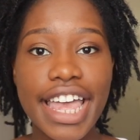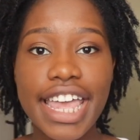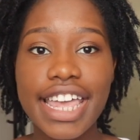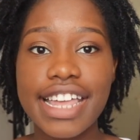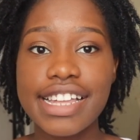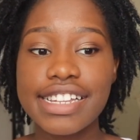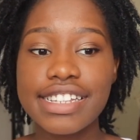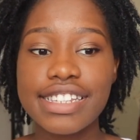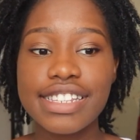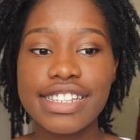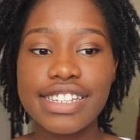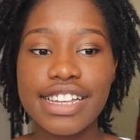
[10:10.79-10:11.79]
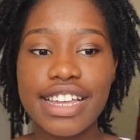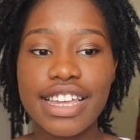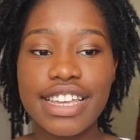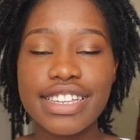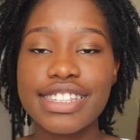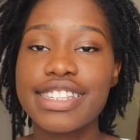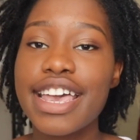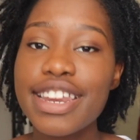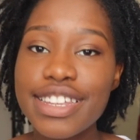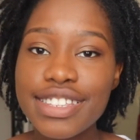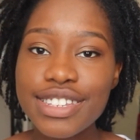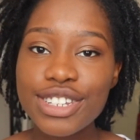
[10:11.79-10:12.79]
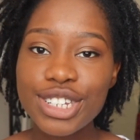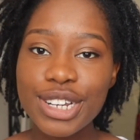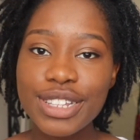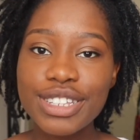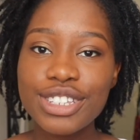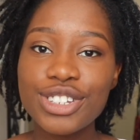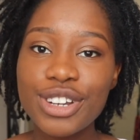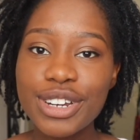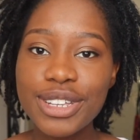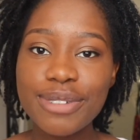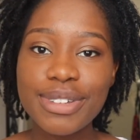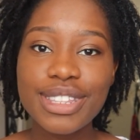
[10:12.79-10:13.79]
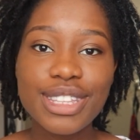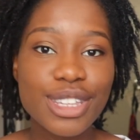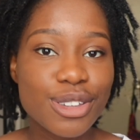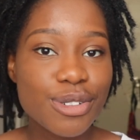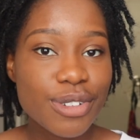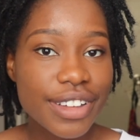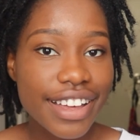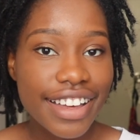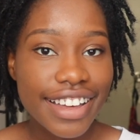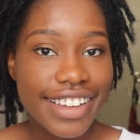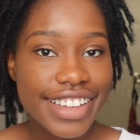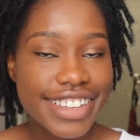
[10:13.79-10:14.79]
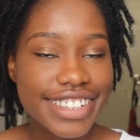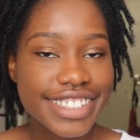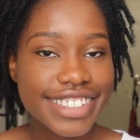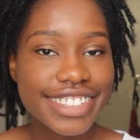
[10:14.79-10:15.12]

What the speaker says: and excited to share this journey with you guys.